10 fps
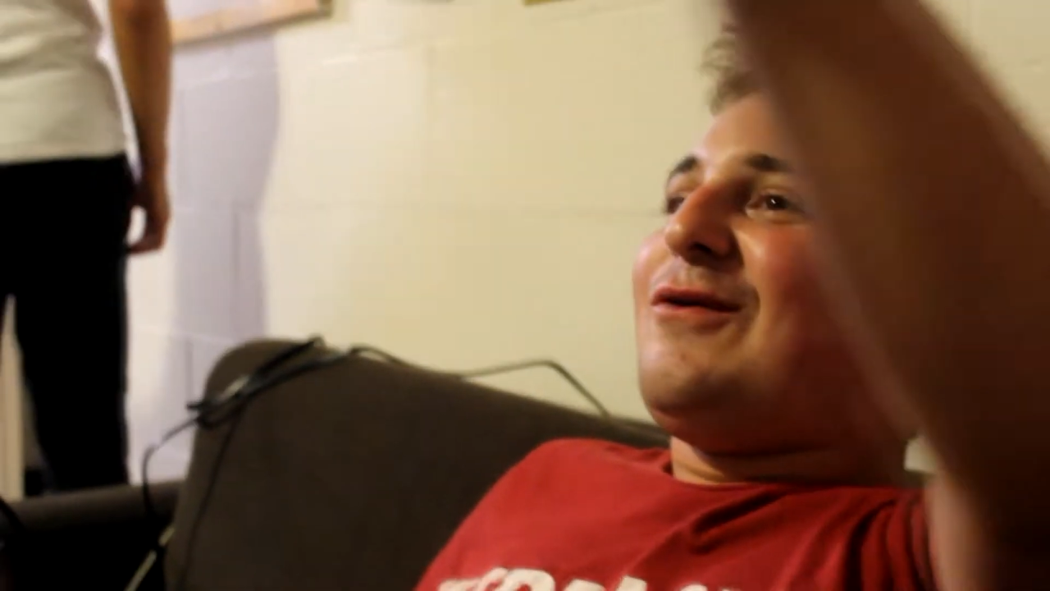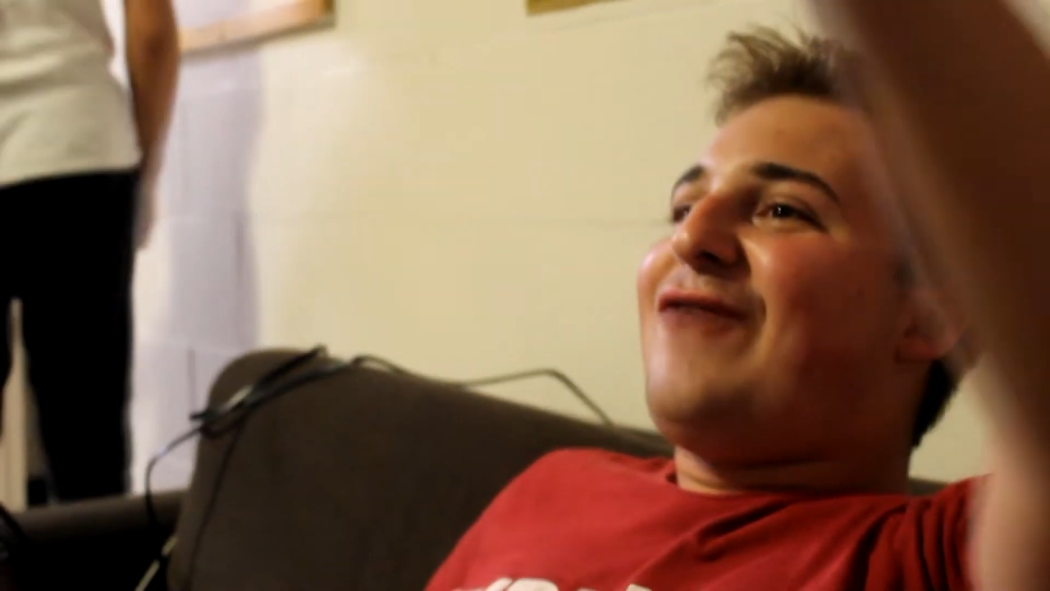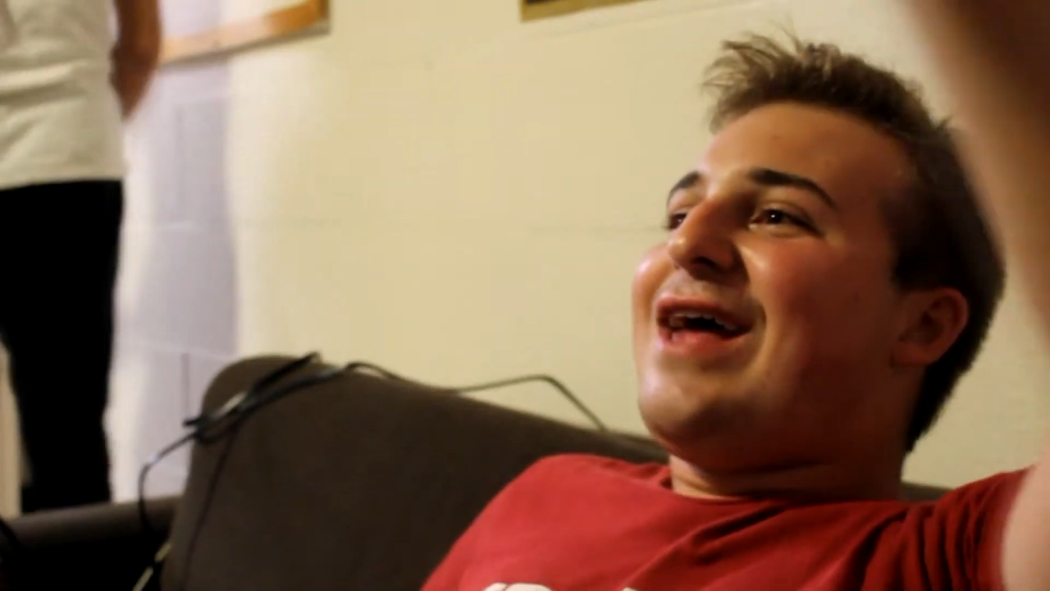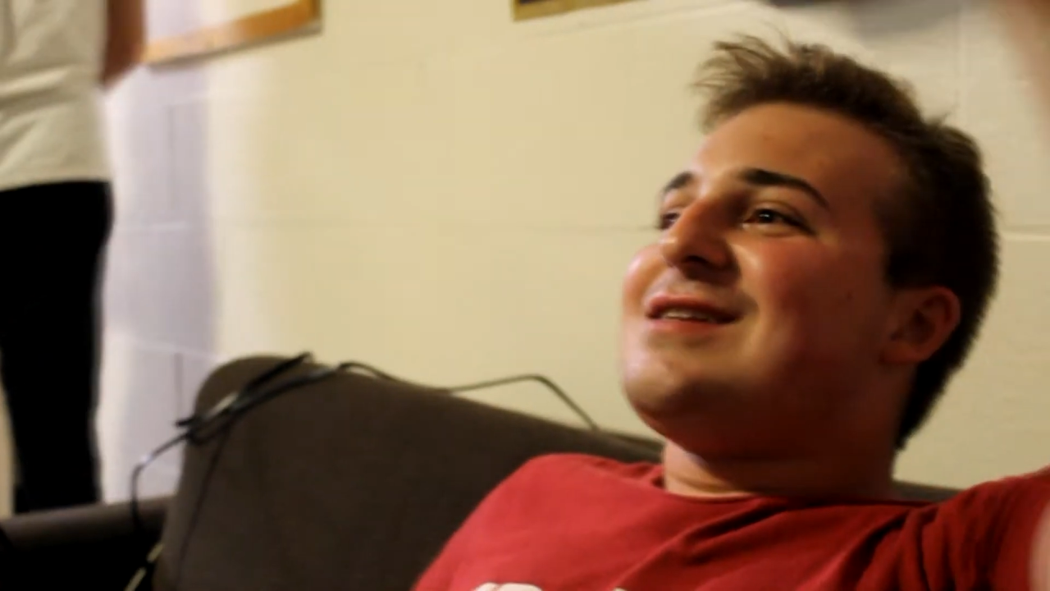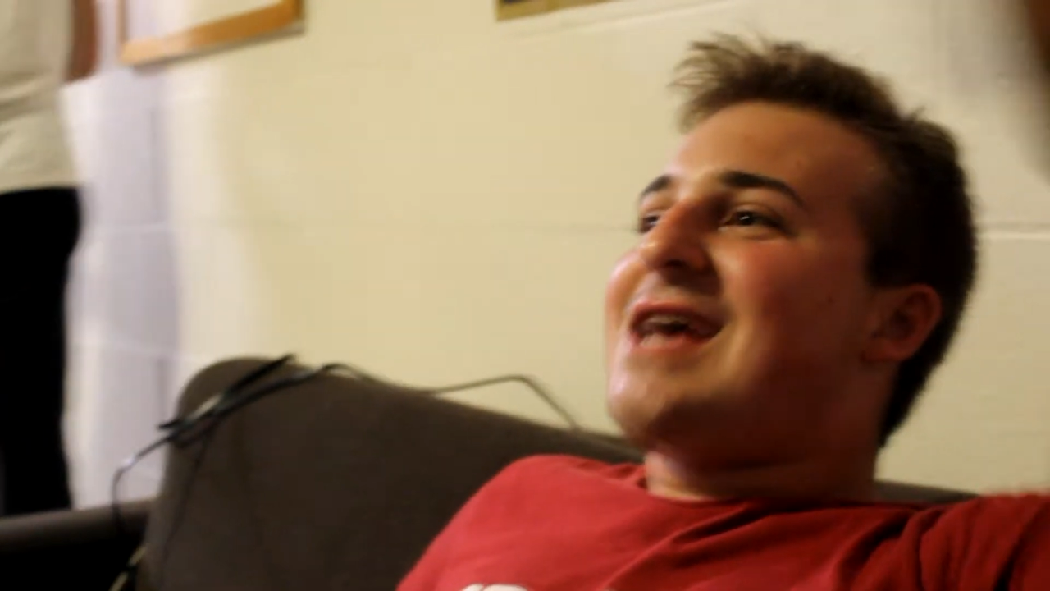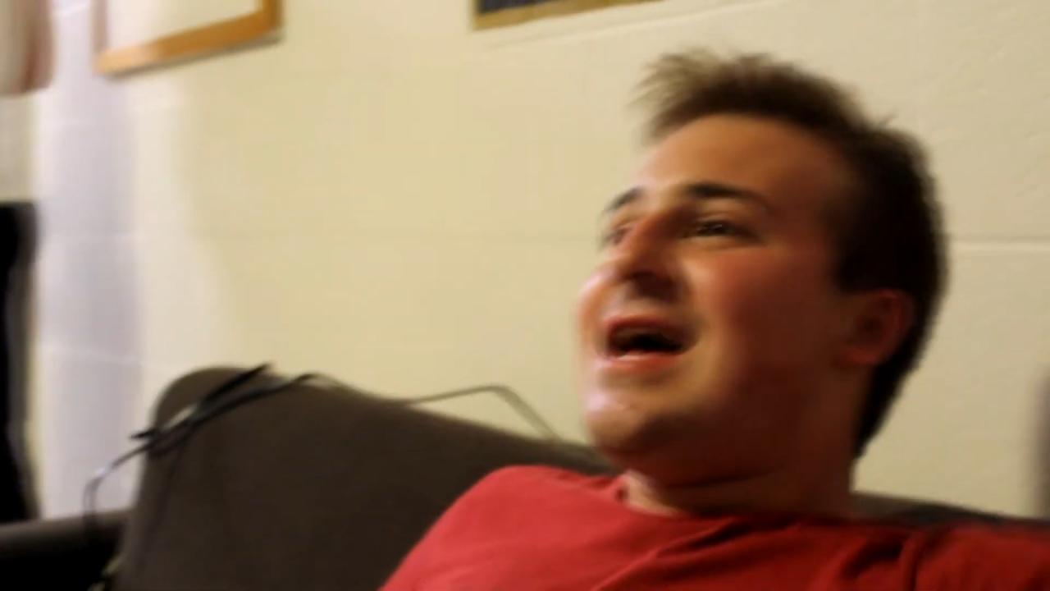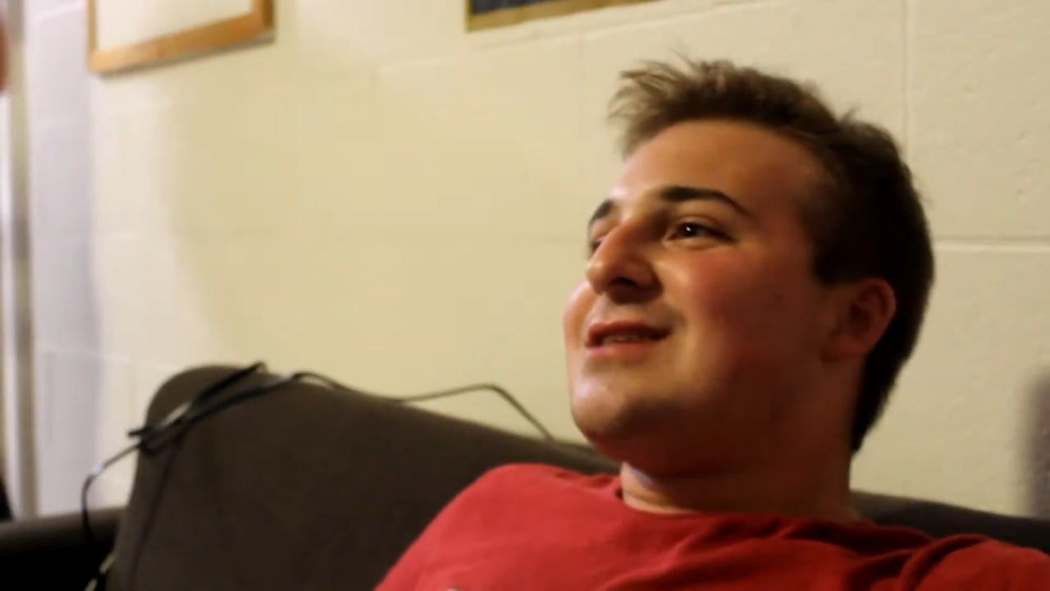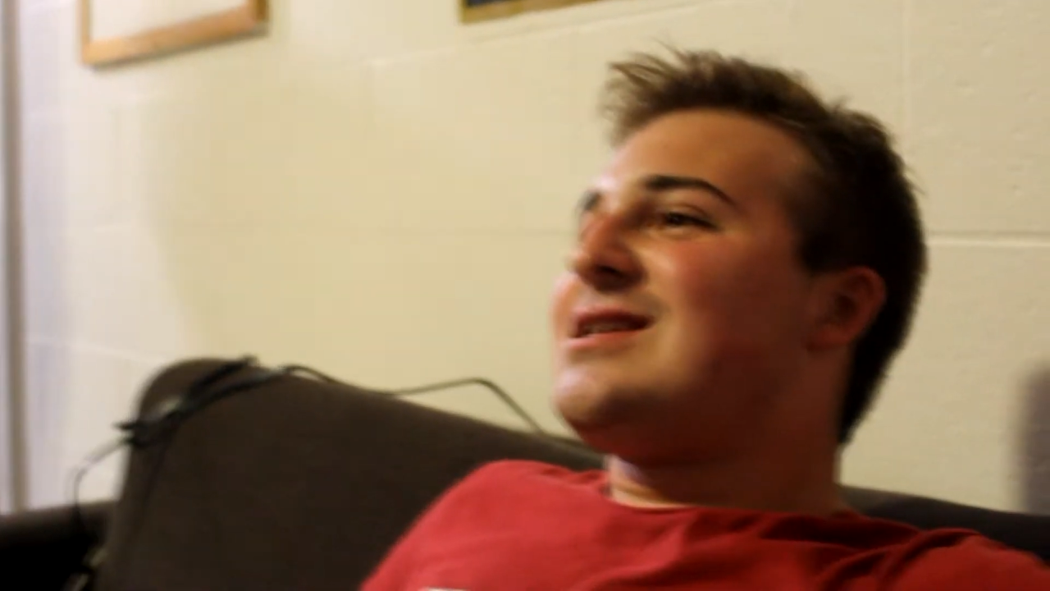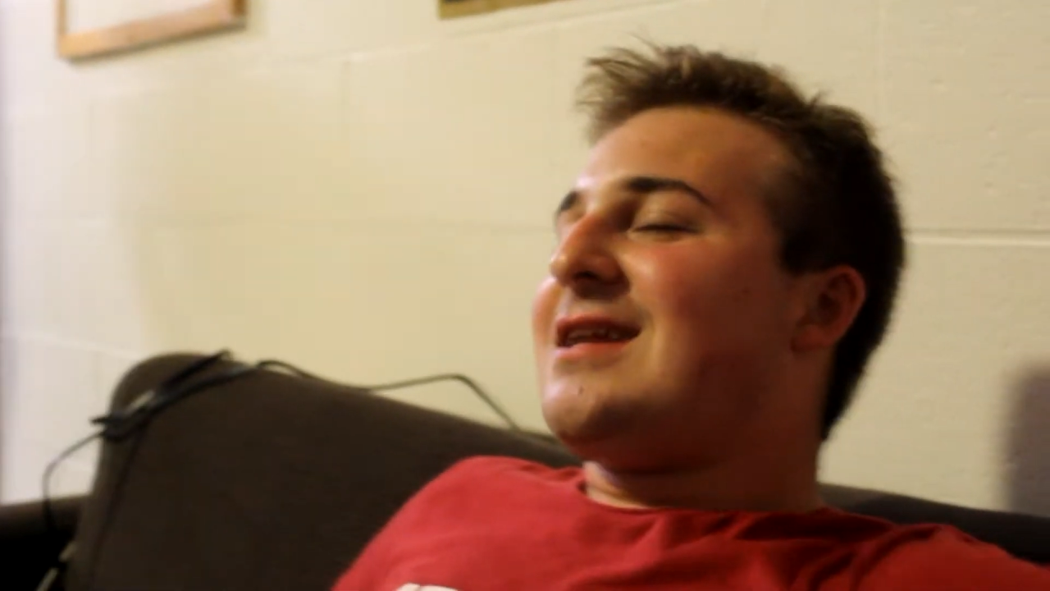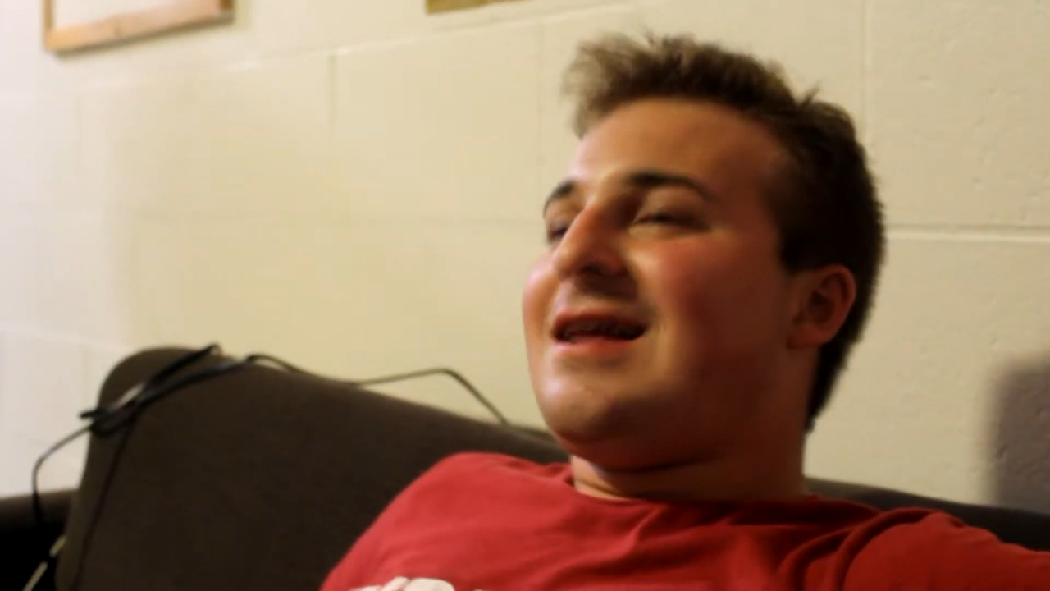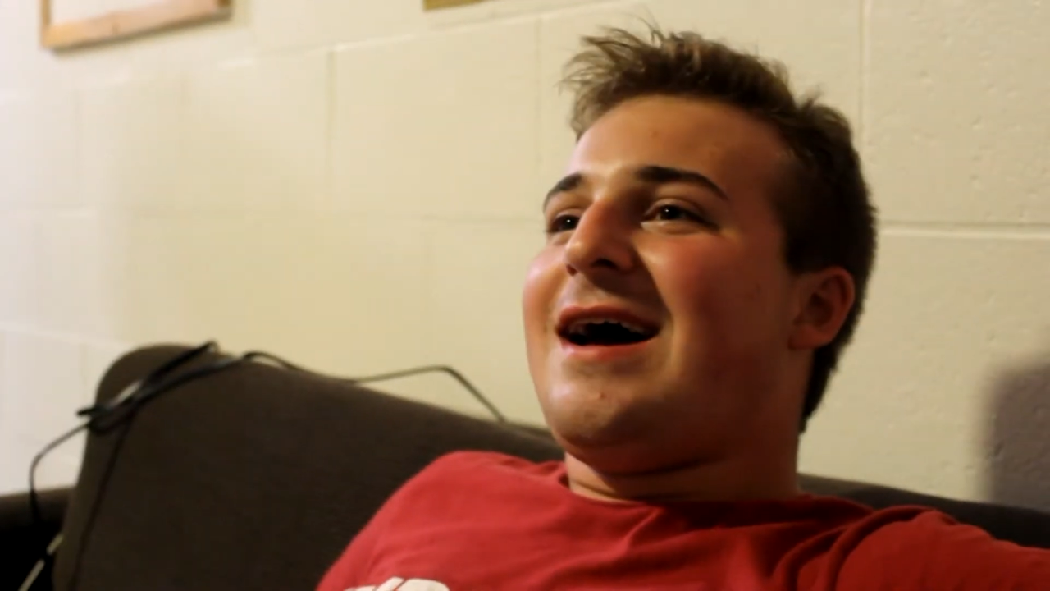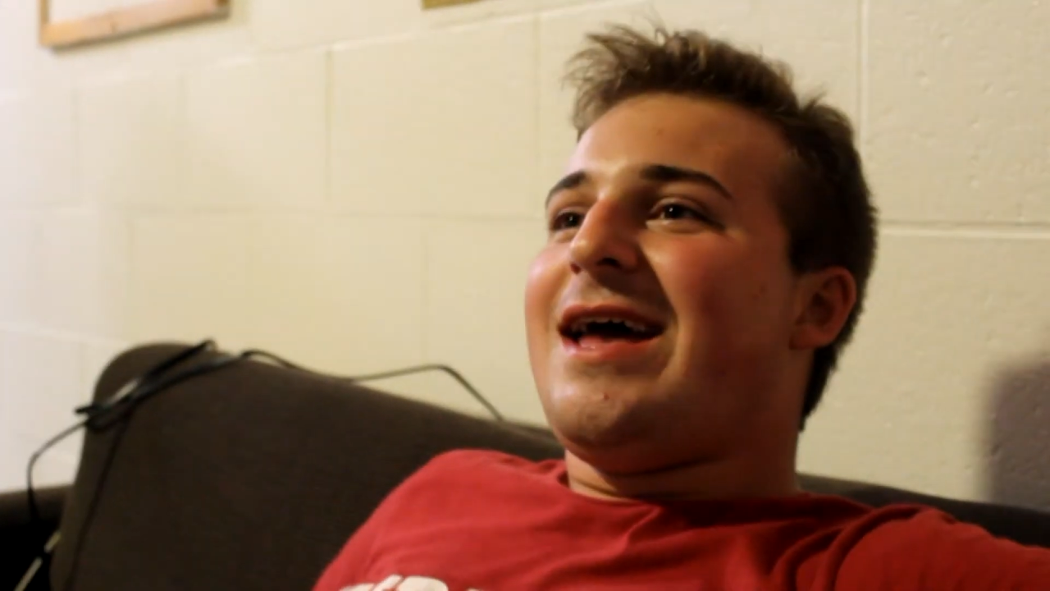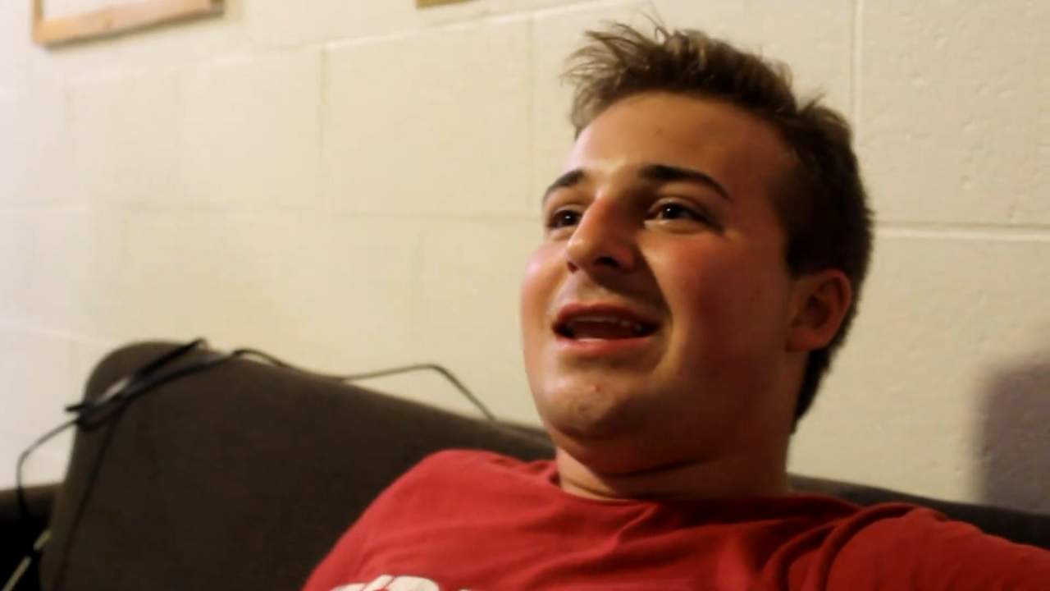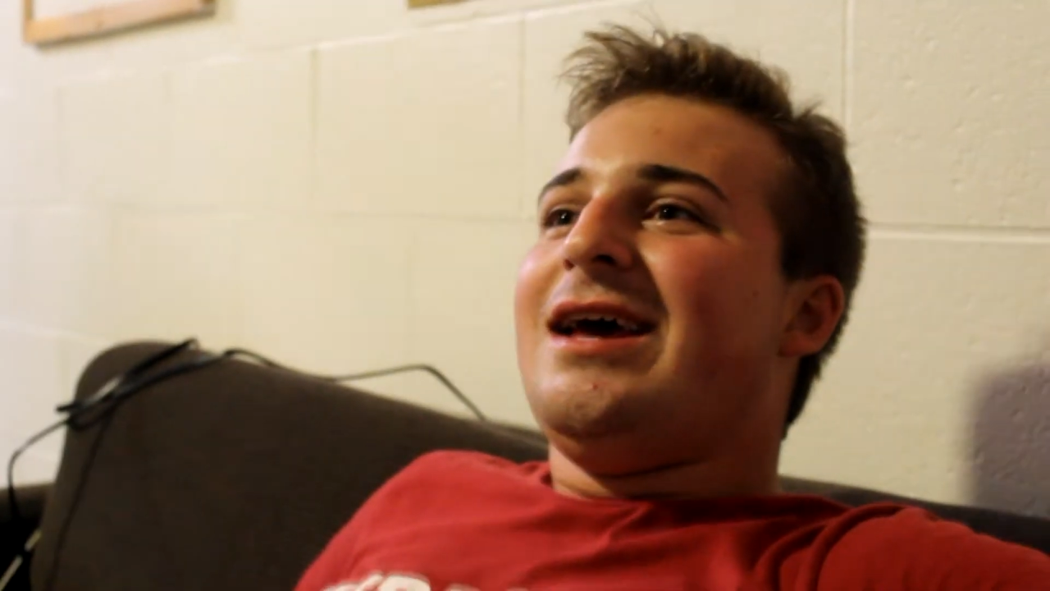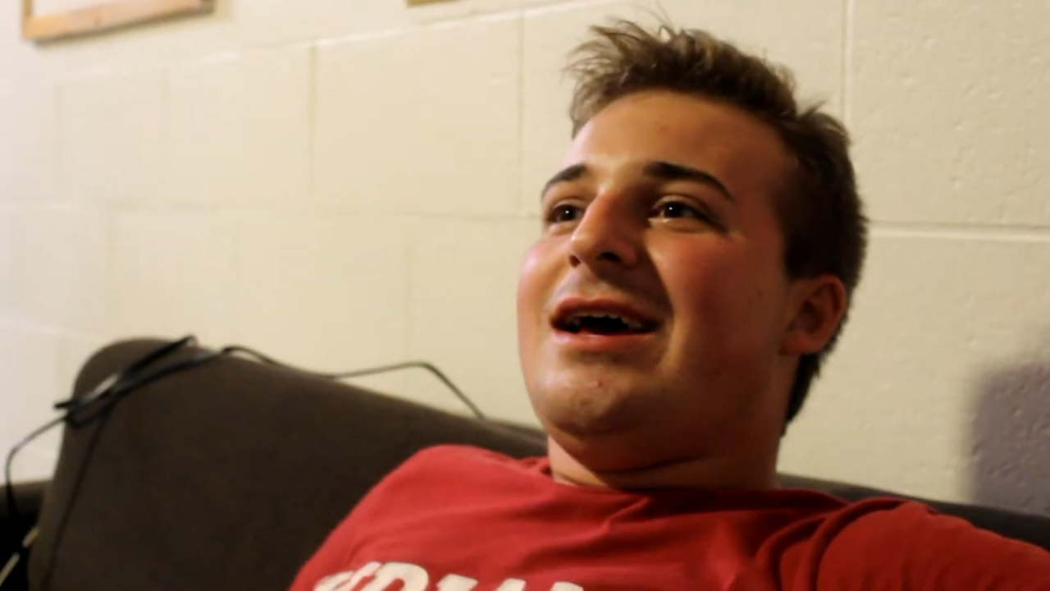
fantastic night,